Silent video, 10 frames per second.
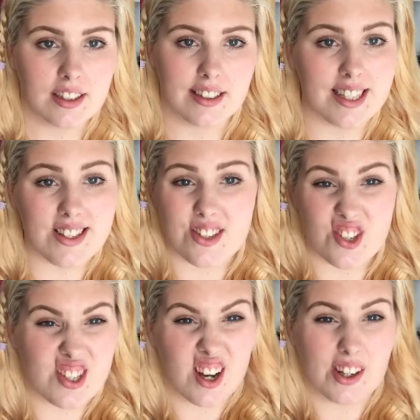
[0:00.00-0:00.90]
It's
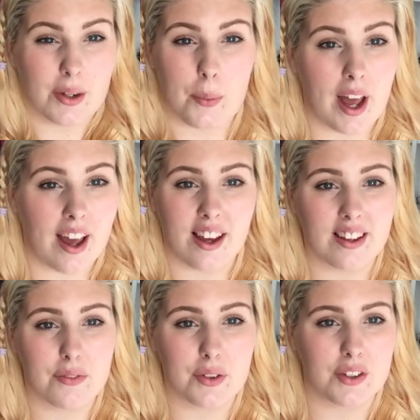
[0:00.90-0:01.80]
just not going to
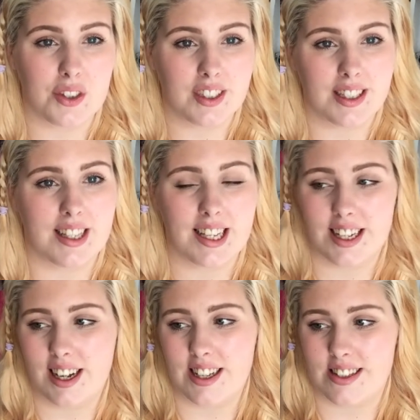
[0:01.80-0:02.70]
work, unfortunately. Like,
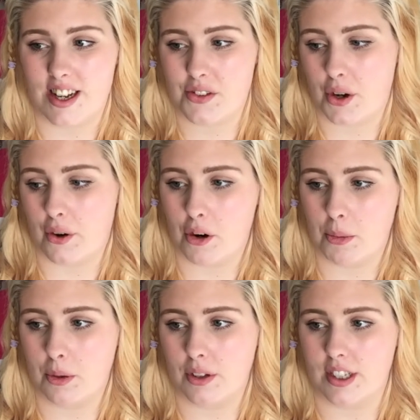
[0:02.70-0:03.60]
it sounds
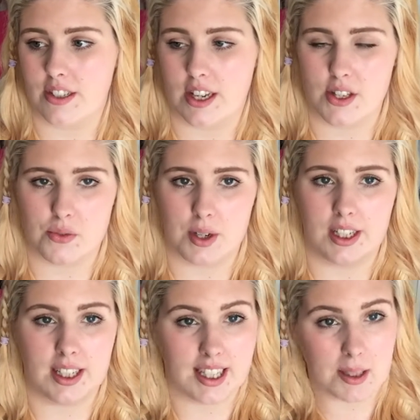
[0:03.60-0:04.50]
horrible and it sounds
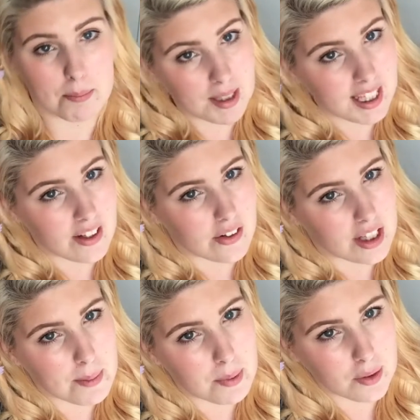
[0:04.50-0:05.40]
really like mean on
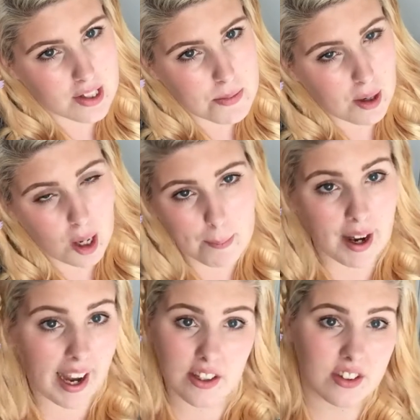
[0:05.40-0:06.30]
the employer's part,
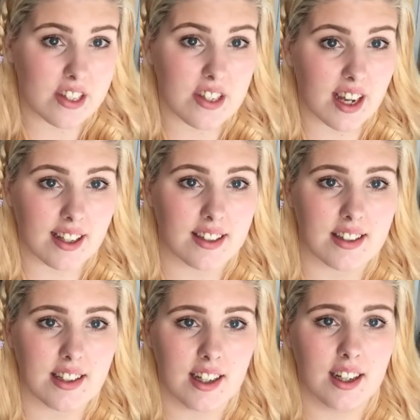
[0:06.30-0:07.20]
but I
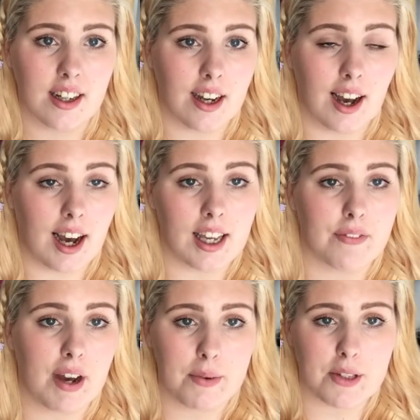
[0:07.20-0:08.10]
understand.
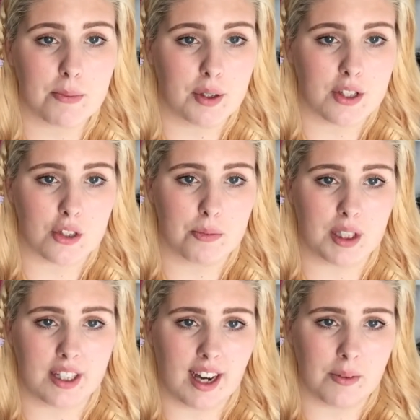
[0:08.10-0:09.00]
If I was employing
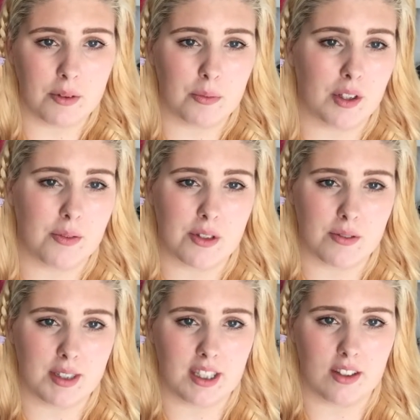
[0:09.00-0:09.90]
somebody, I wouldn't want them
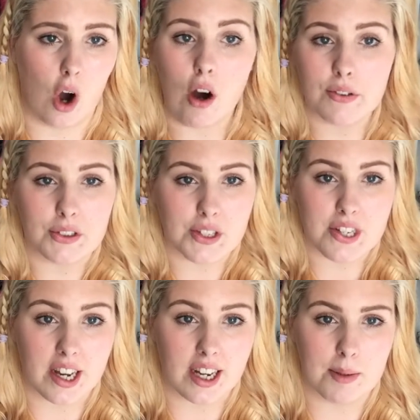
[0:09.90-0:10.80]
to be off all
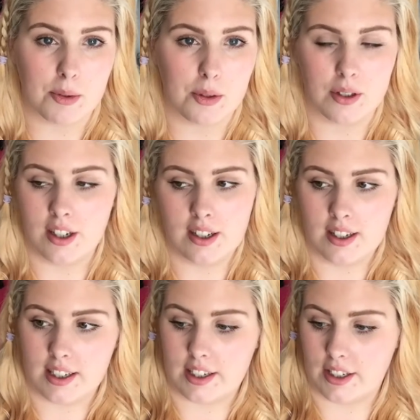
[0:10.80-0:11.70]
time, or,
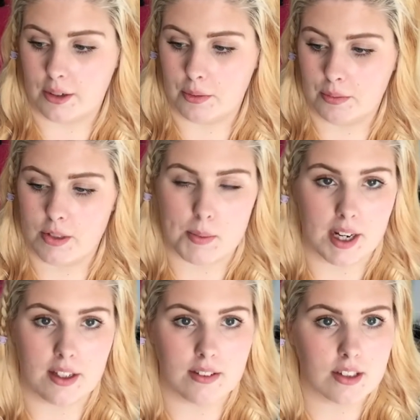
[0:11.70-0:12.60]
you know,
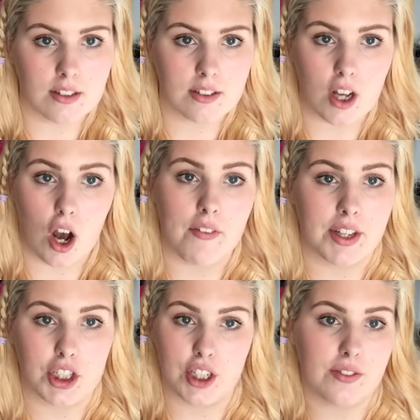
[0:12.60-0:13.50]
spending half
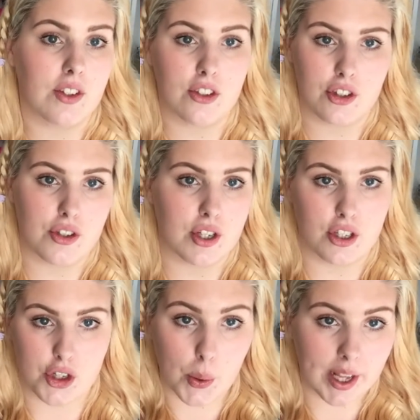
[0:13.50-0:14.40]
their shift in
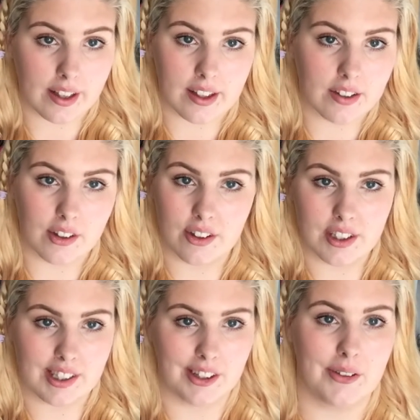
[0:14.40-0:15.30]
the toilet, or,
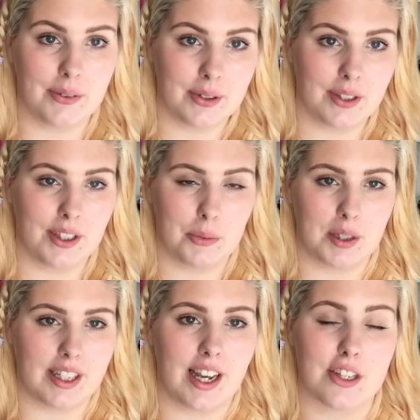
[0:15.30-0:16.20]
you know, you
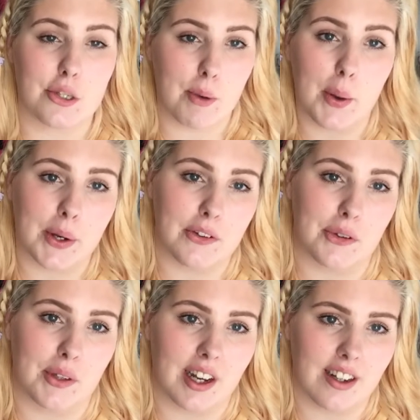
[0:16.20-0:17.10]
wouldn't let a smoker
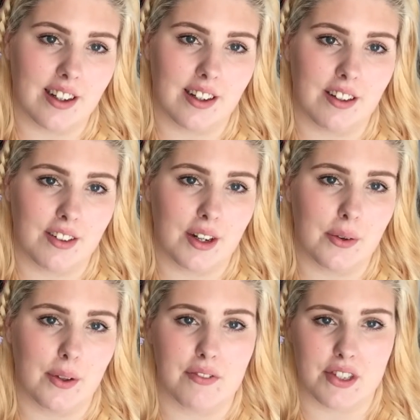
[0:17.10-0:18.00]
do that. And I
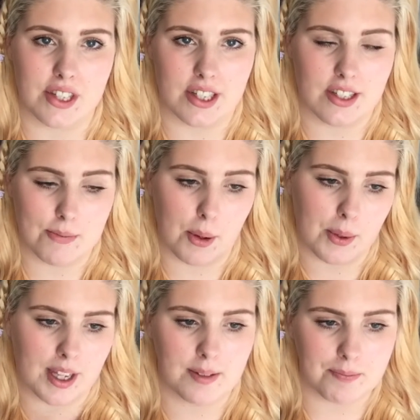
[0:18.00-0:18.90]
know, obviously,
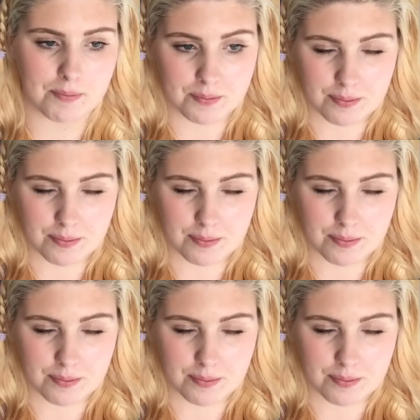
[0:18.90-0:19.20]
smoking